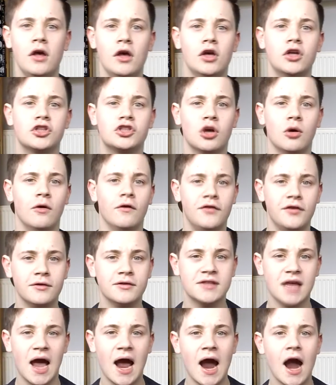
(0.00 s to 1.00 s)
So if you
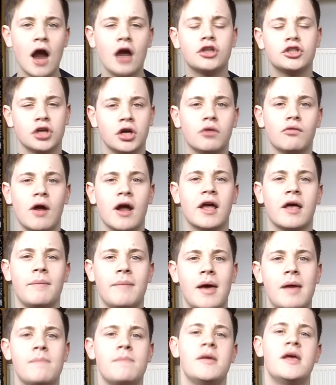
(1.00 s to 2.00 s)
are trying to
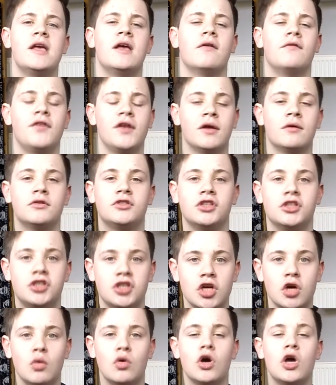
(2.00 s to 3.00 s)
recommend me a video to
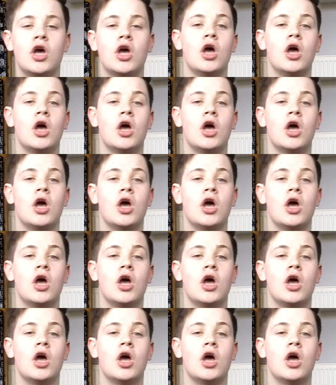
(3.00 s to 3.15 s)
do,